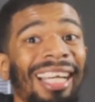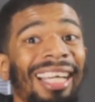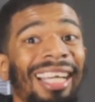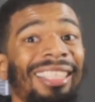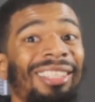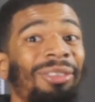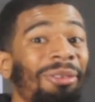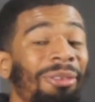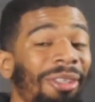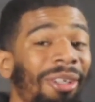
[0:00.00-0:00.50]
I
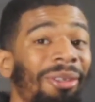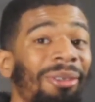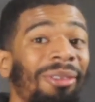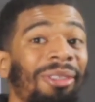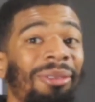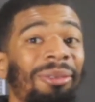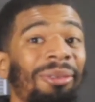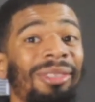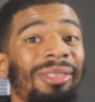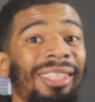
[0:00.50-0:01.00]
do go
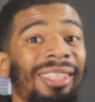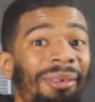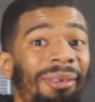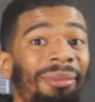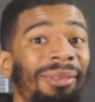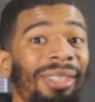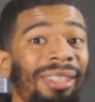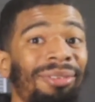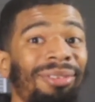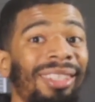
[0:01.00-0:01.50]
through
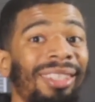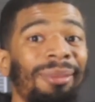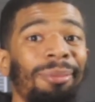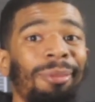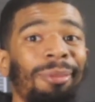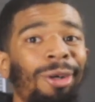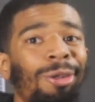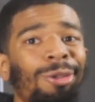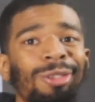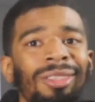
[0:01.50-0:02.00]
some different
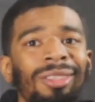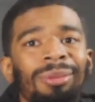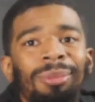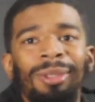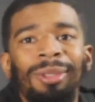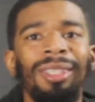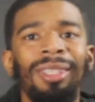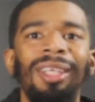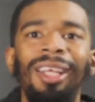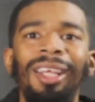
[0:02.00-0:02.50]
emotions,
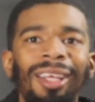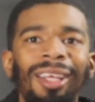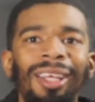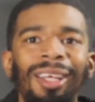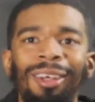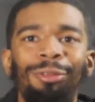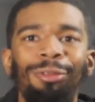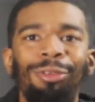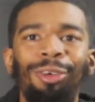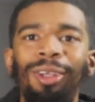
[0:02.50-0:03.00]
but
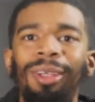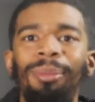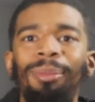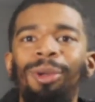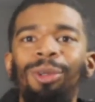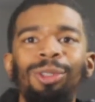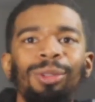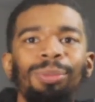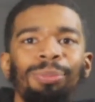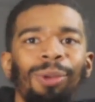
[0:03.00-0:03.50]
for the
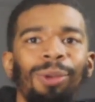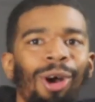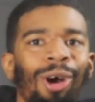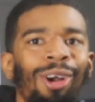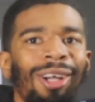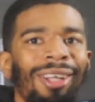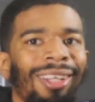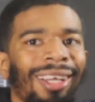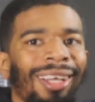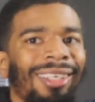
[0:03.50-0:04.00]
most
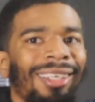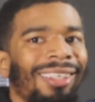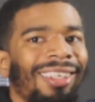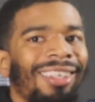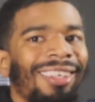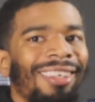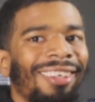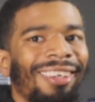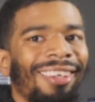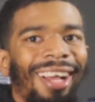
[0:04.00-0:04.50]
part, like,
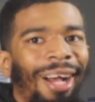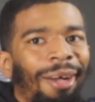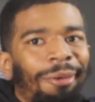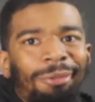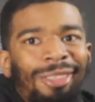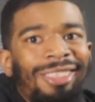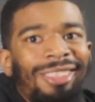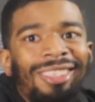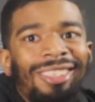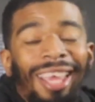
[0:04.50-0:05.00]
I'm
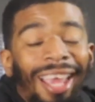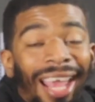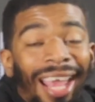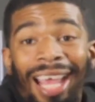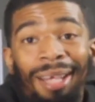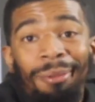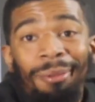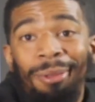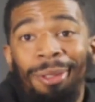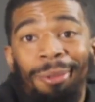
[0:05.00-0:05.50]
just a
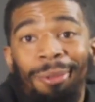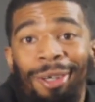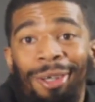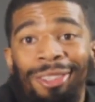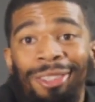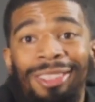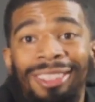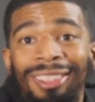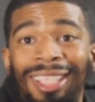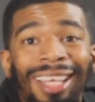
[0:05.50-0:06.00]
happy person.